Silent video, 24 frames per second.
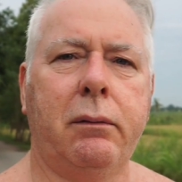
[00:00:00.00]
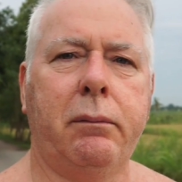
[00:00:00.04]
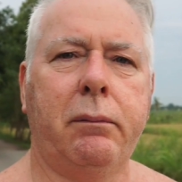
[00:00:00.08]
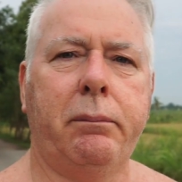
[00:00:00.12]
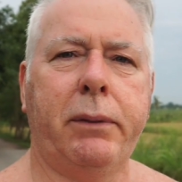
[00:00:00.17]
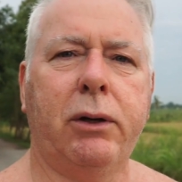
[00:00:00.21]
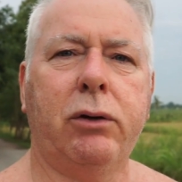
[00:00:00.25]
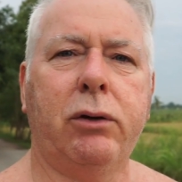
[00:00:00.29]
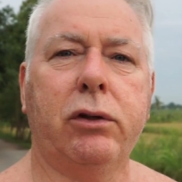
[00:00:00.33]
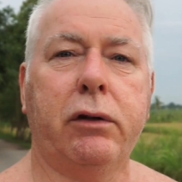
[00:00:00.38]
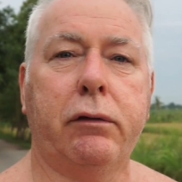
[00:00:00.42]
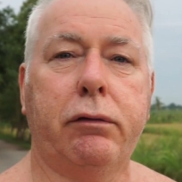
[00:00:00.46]

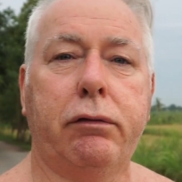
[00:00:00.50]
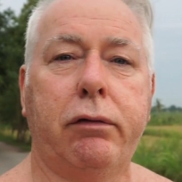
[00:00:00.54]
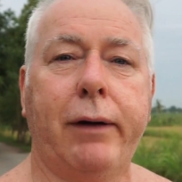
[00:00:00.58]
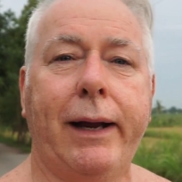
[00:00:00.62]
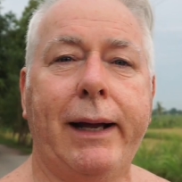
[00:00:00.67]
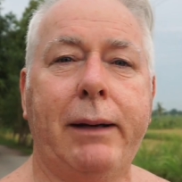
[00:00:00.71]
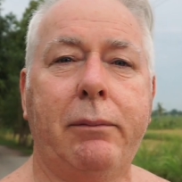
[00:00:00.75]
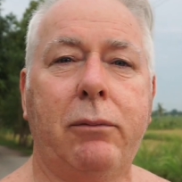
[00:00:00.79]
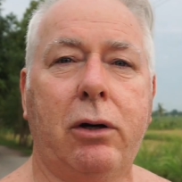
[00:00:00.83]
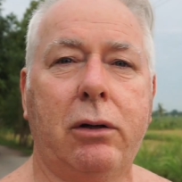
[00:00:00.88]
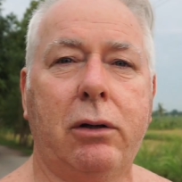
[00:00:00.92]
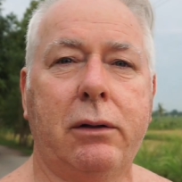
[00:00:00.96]
built the
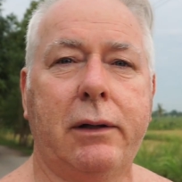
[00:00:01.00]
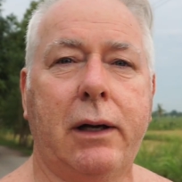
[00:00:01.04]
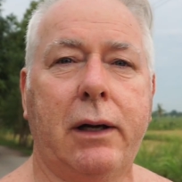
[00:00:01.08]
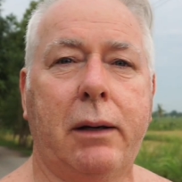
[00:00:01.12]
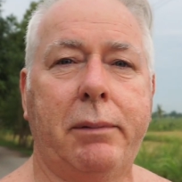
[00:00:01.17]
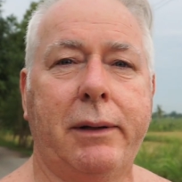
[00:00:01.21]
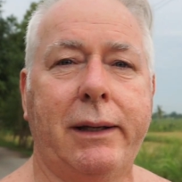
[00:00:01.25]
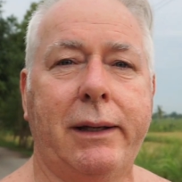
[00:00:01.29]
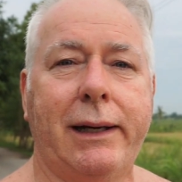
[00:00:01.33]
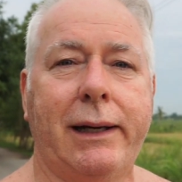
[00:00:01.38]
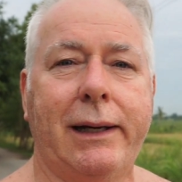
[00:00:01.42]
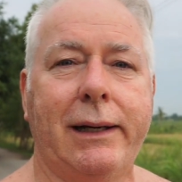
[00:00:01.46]
frame on
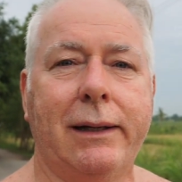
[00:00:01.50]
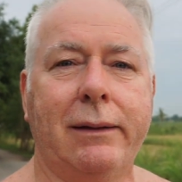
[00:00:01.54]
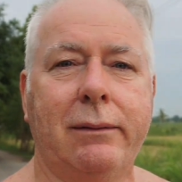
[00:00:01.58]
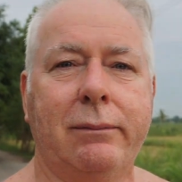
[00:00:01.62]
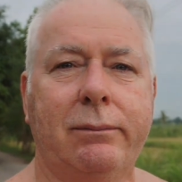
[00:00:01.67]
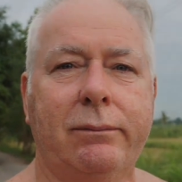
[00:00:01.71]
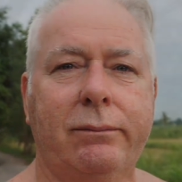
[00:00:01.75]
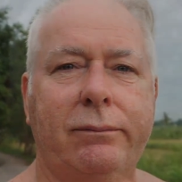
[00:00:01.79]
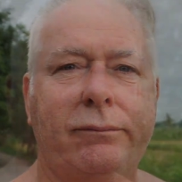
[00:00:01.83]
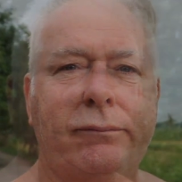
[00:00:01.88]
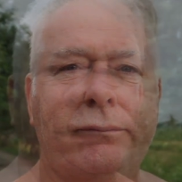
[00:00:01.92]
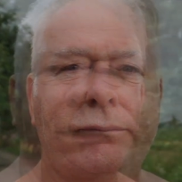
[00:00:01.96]
top of that.
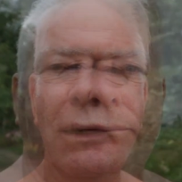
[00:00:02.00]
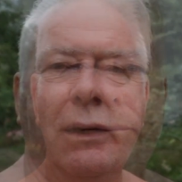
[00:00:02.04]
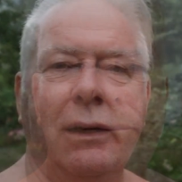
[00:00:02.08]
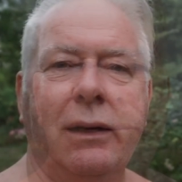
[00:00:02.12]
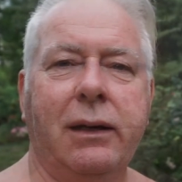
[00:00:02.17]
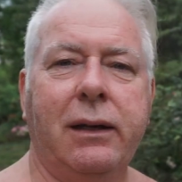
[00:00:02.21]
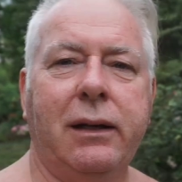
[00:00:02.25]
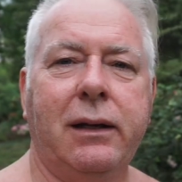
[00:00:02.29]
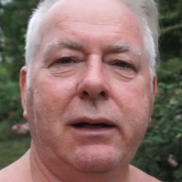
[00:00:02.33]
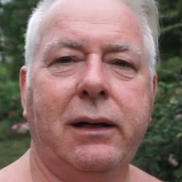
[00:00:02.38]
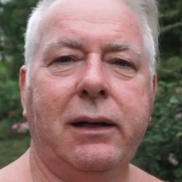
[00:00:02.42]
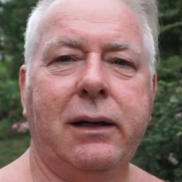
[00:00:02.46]

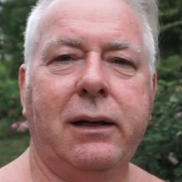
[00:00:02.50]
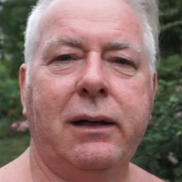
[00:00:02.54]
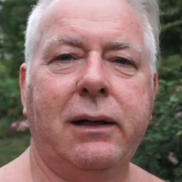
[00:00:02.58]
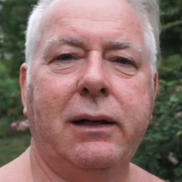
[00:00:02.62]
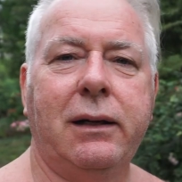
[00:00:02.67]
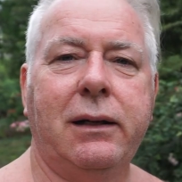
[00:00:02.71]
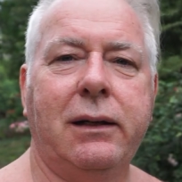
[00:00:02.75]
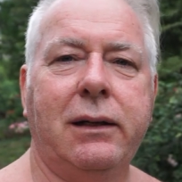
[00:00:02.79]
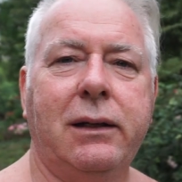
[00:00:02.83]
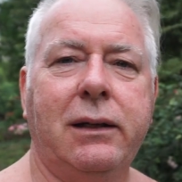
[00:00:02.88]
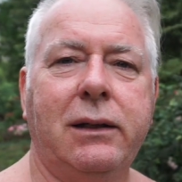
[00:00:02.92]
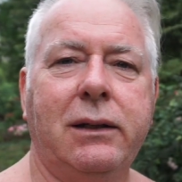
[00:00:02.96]

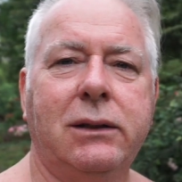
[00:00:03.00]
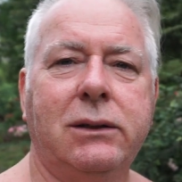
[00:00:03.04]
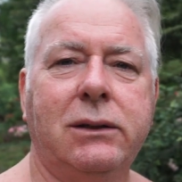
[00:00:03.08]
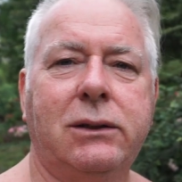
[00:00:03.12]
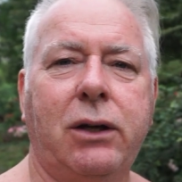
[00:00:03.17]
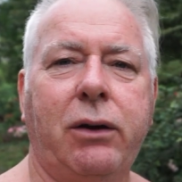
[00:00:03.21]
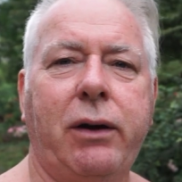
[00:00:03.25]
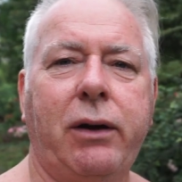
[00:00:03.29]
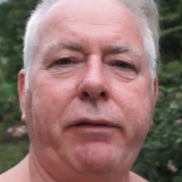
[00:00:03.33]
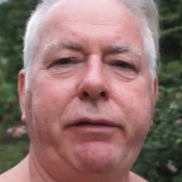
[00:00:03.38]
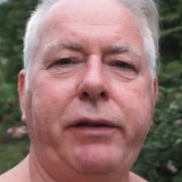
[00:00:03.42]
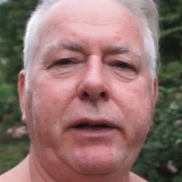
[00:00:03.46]

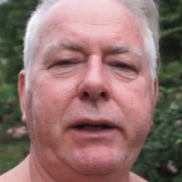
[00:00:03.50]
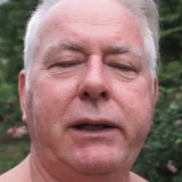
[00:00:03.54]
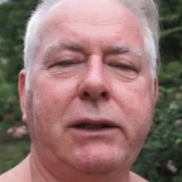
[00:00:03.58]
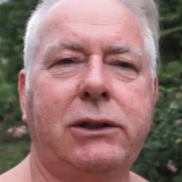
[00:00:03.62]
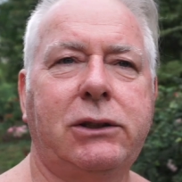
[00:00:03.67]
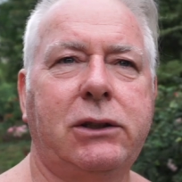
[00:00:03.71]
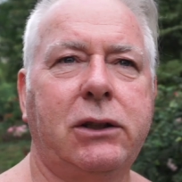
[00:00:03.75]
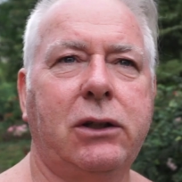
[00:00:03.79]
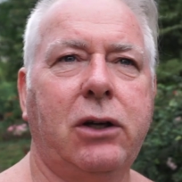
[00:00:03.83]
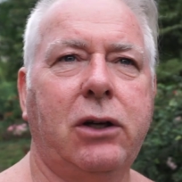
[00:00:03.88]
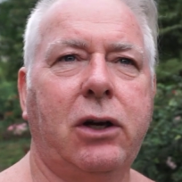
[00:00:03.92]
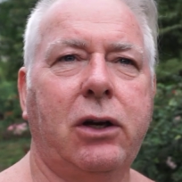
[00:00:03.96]
So I finished
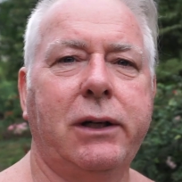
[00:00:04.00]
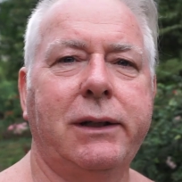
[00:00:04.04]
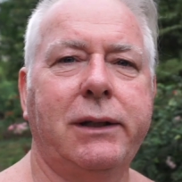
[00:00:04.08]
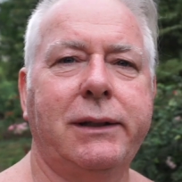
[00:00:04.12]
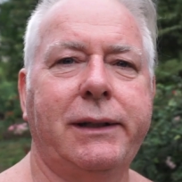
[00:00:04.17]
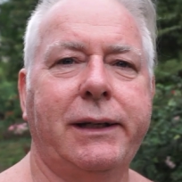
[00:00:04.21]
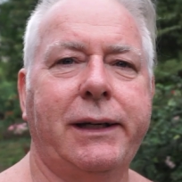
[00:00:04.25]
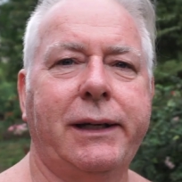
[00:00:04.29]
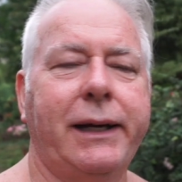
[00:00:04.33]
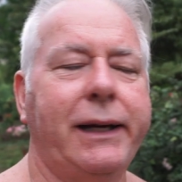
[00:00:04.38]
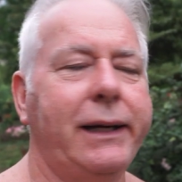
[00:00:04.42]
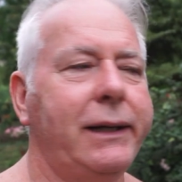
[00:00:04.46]
the garden
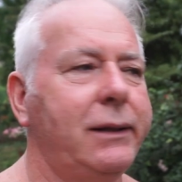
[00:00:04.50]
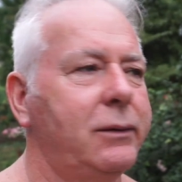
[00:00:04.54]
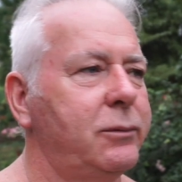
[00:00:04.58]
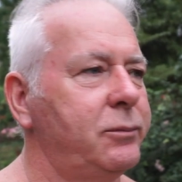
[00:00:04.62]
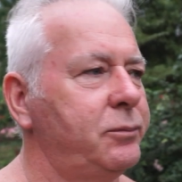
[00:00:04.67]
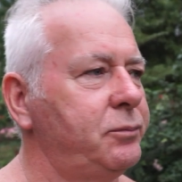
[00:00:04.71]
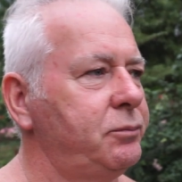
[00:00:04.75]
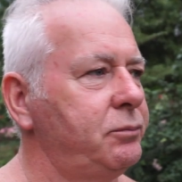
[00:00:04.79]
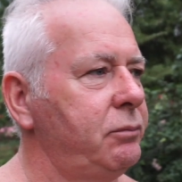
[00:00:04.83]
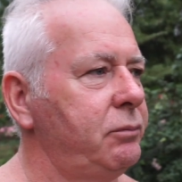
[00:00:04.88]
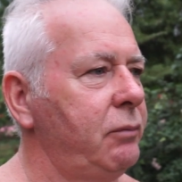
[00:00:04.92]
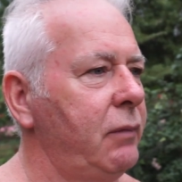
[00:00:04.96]
today,
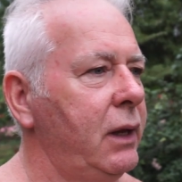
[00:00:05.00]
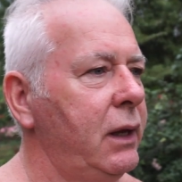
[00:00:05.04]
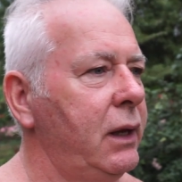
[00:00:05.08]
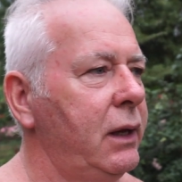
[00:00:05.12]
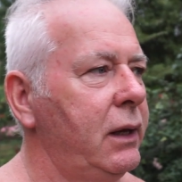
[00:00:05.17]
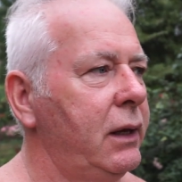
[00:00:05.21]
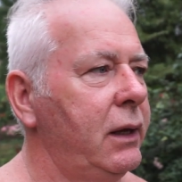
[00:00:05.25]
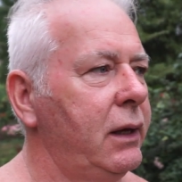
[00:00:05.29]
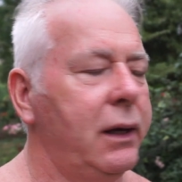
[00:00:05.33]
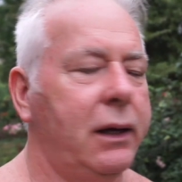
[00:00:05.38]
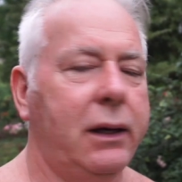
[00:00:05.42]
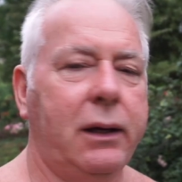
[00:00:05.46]

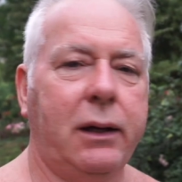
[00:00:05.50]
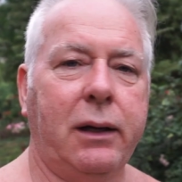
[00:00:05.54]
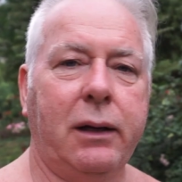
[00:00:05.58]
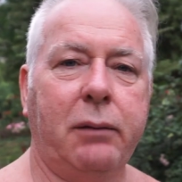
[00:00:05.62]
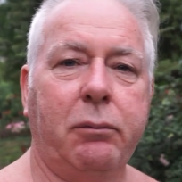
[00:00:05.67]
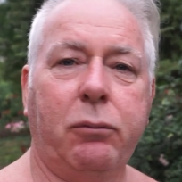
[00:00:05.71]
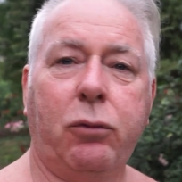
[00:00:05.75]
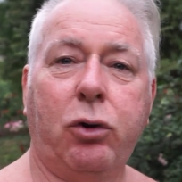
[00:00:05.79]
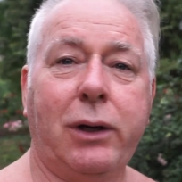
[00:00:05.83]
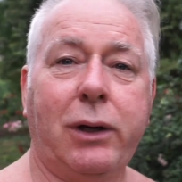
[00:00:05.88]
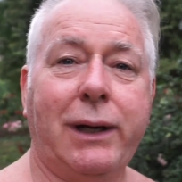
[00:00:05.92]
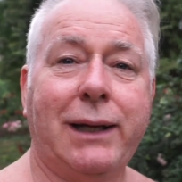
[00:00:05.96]

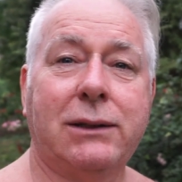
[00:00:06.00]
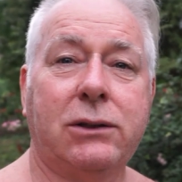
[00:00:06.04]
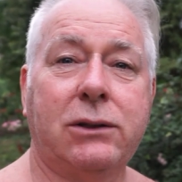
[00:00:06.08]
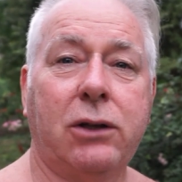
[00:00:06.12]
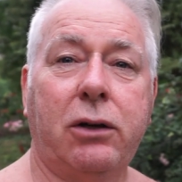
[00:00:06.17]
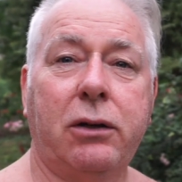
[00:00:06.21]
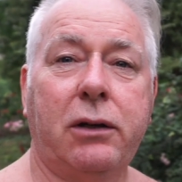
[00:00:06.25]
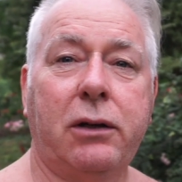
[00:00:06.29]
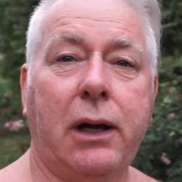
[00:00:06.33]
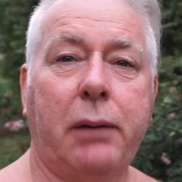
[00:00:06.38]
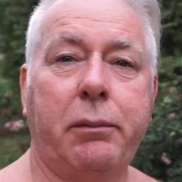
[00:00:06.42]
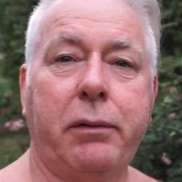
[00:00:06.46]
more or less
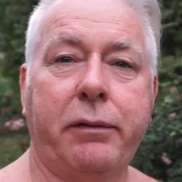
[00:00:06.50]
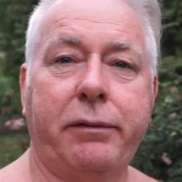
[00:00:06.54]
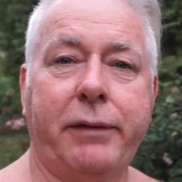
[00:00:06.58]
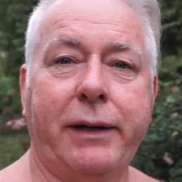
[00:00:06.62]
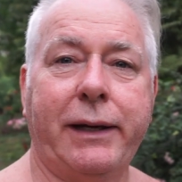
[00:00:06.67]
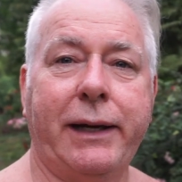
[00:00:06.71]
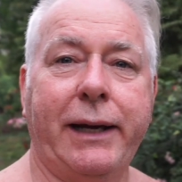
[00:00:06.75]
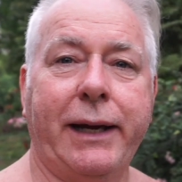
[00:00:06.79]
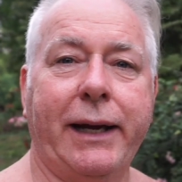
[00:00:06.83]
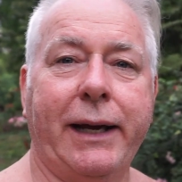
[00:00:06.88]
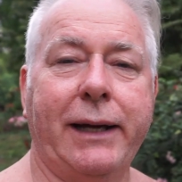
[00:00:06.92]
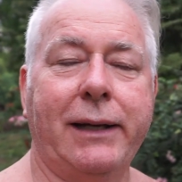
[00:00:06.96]
on top of
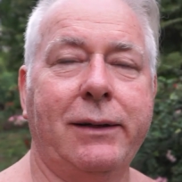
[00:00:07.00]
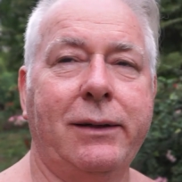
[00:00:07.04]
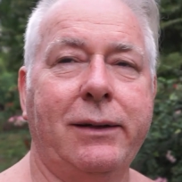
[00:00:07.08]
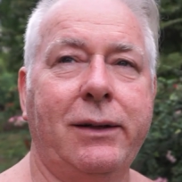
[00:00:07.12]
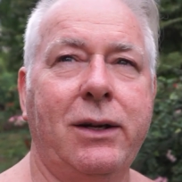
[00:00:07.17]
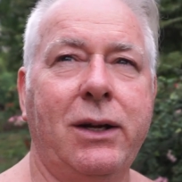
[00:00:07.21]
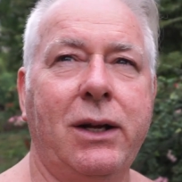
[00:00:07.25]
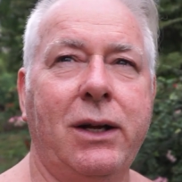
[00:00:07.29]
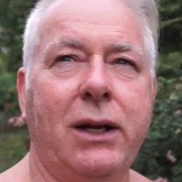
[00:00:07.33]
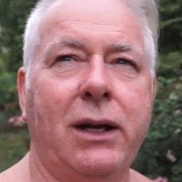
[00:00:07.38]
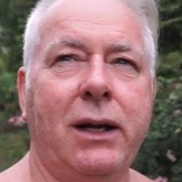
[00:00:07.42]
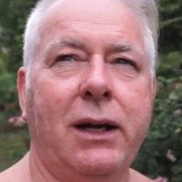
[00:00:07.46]
it again.
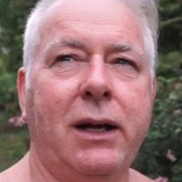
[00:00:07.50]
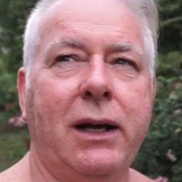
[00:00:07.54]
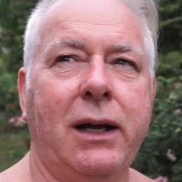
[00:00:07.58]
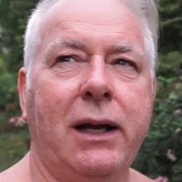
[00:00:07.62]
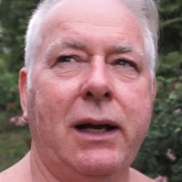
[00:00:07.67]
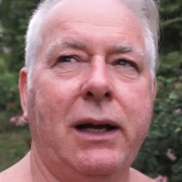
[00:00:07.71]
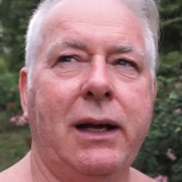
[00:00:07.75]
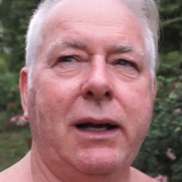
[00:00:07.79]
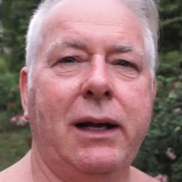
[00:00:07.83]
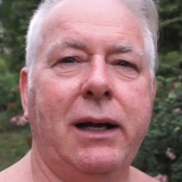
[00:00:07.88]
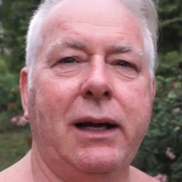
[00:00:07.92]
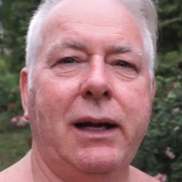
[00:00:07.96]

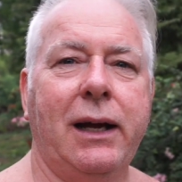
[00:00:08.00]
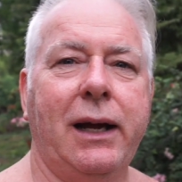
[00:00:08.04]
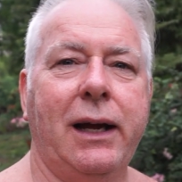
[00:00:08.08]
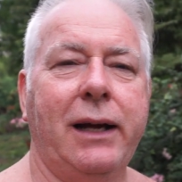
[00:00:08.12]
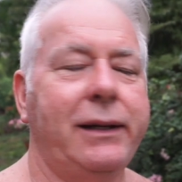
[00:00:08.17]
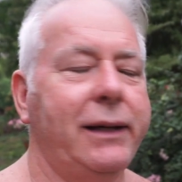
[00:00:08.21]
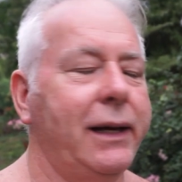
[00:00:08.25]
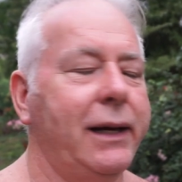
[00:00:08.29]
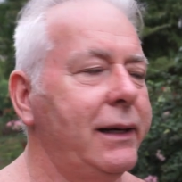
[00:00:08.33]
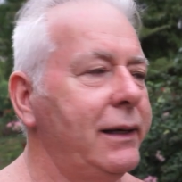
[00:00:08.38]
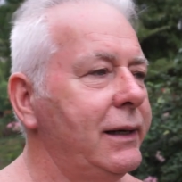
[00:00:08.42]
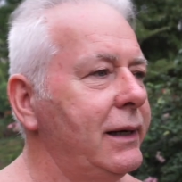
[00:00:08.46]

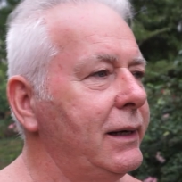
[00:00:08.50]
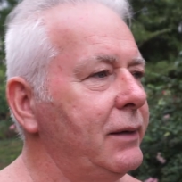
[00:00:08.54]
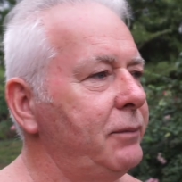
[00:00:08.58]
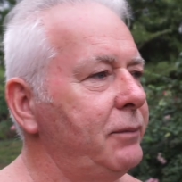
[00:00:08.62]
And then